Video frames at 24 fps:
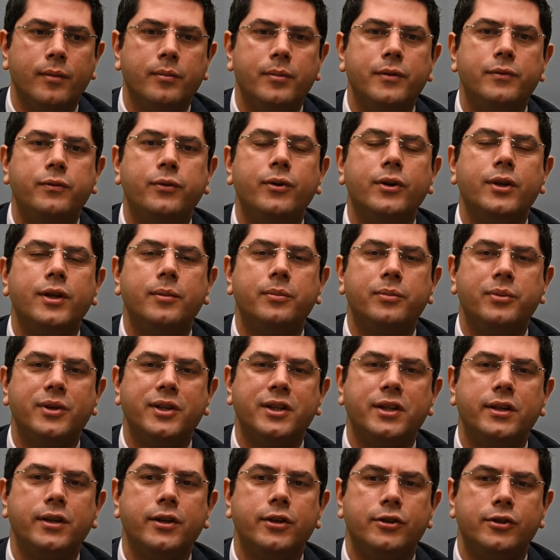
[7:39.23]
Before the
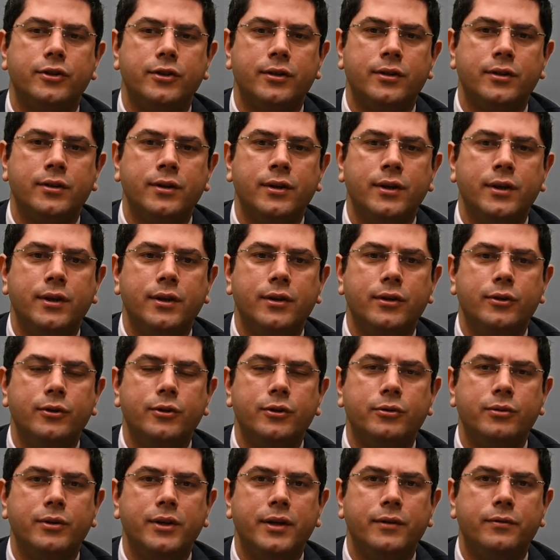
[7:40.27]
procedure,
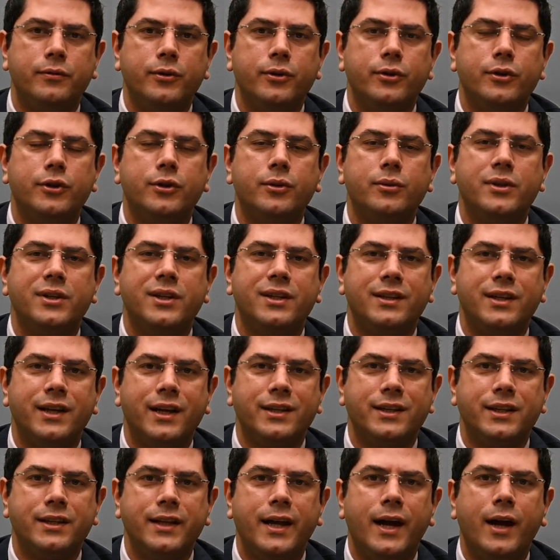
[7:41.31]
usually if you're doing it
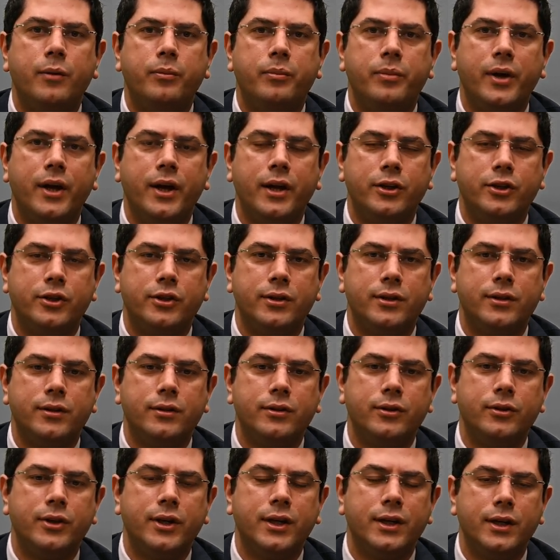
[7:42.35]
as an
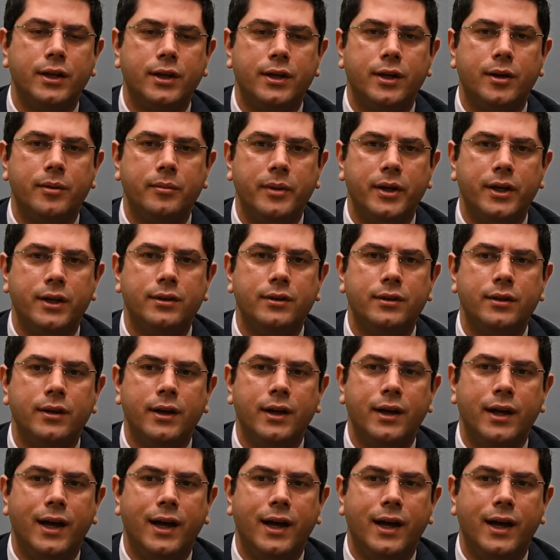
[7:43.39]
outpatient, you're going to come in